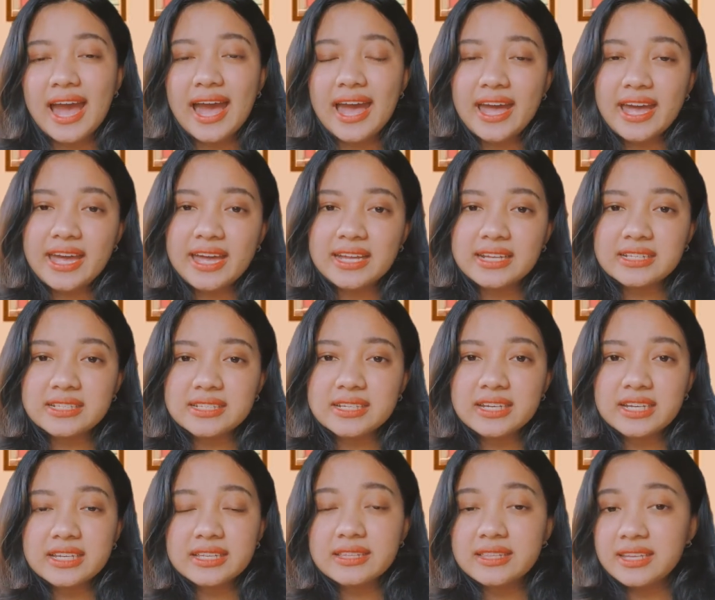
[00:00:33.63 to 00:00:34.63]
And
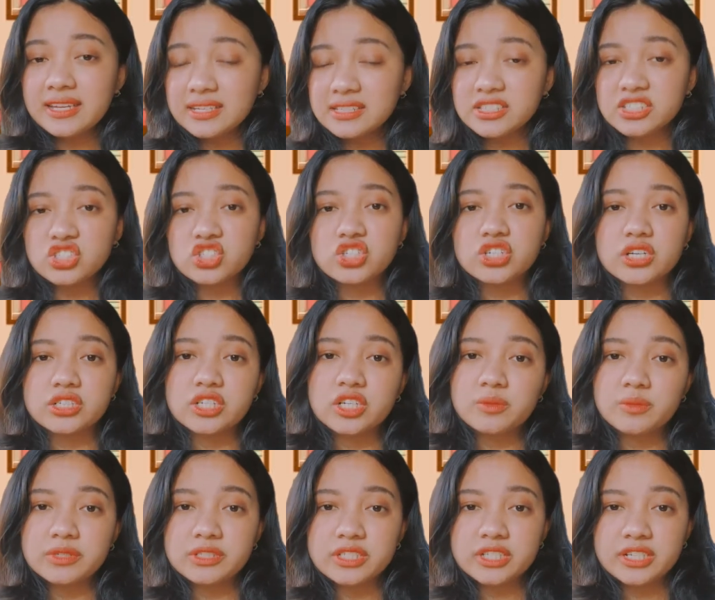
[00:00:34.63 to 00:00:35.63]
these
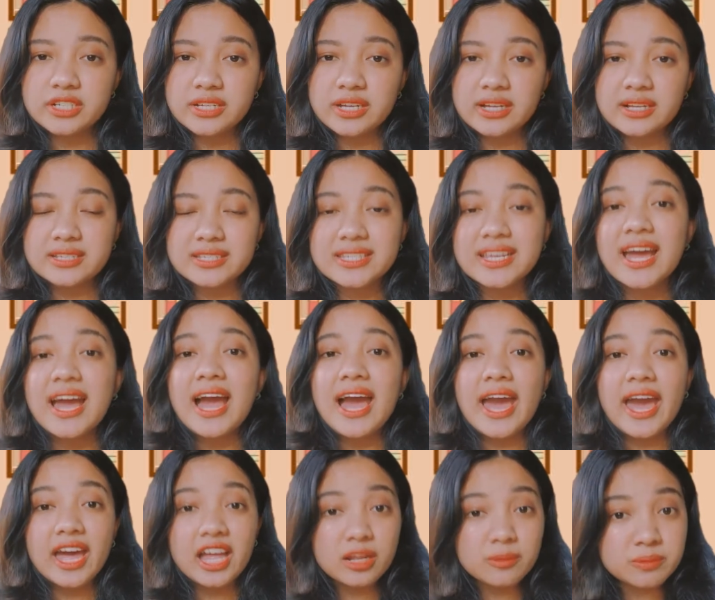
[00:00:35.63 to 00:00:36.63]
instructional materials
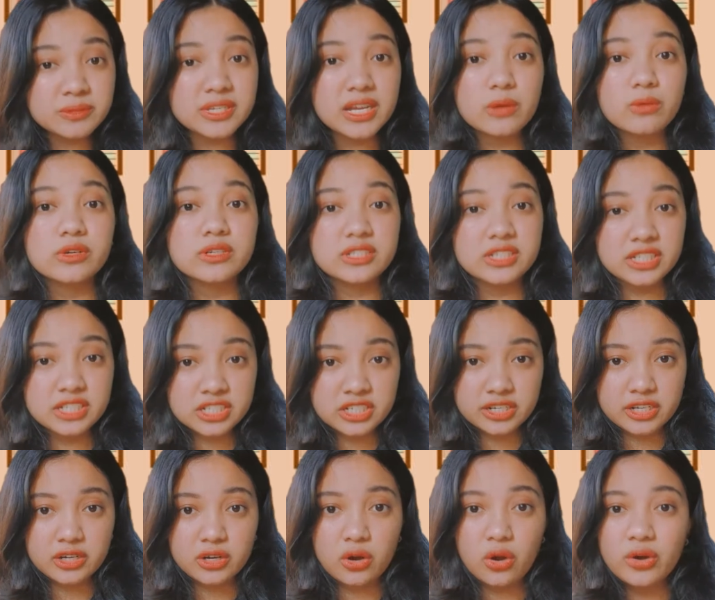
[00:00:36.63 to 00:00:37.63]
helps our
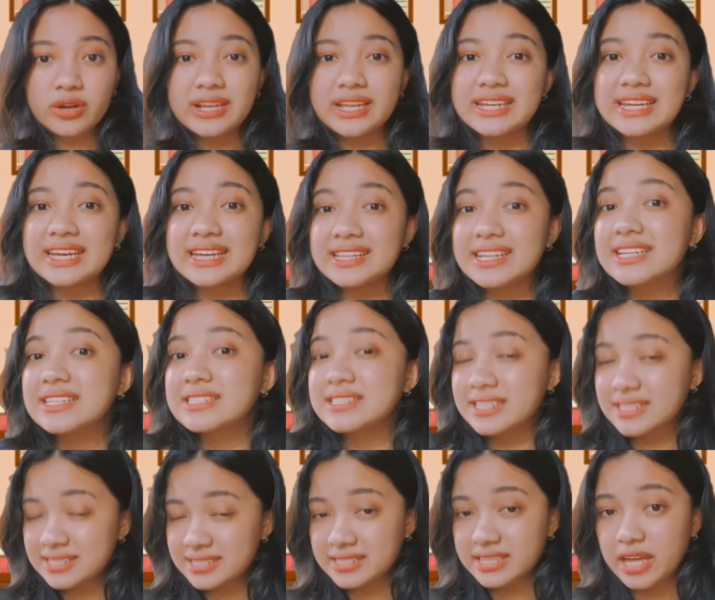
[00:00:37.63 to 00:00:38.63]
teacher, or like it
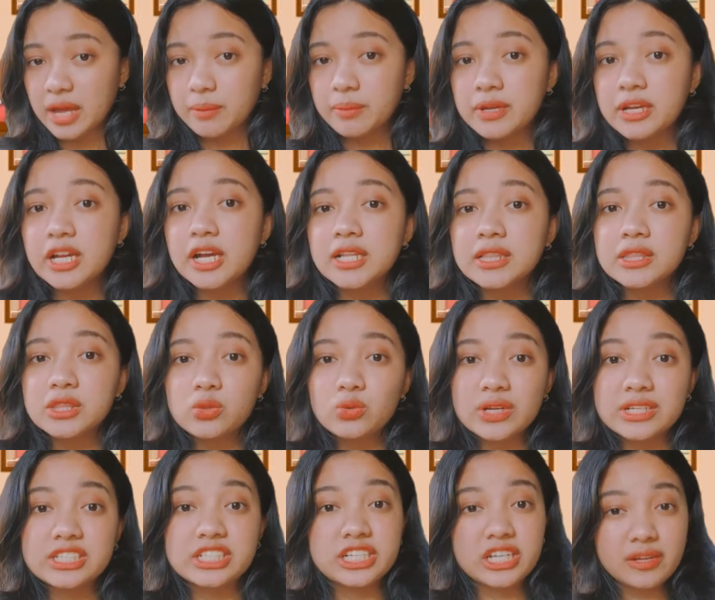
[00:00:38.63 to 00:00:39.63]
assists them
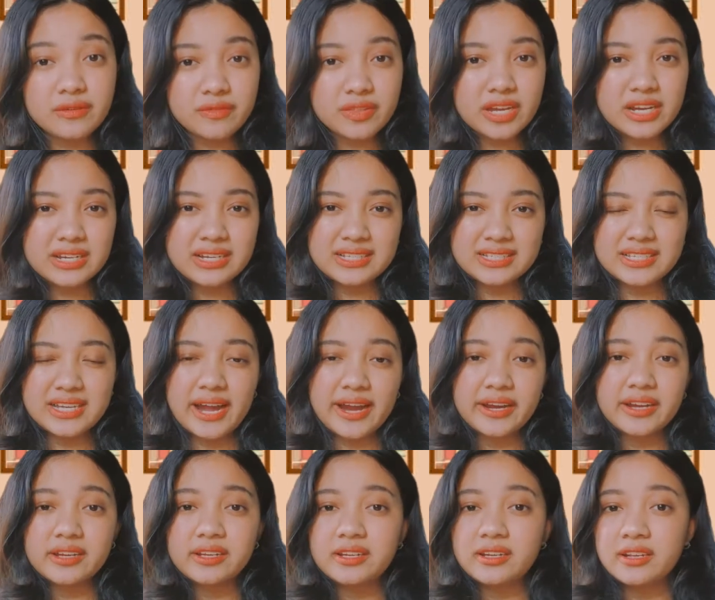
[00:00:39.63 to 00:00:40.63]
to achieve their
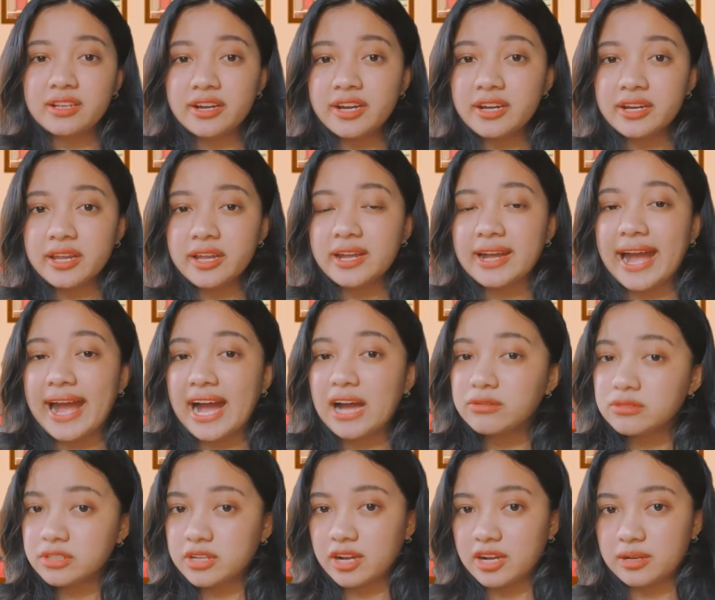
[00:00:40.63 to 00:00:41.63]
desired learning
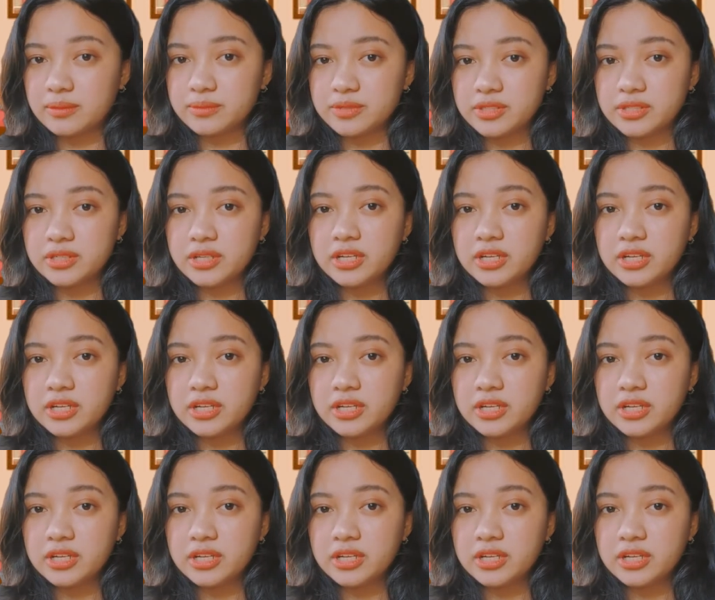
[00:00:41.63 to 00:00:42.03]
outcomes.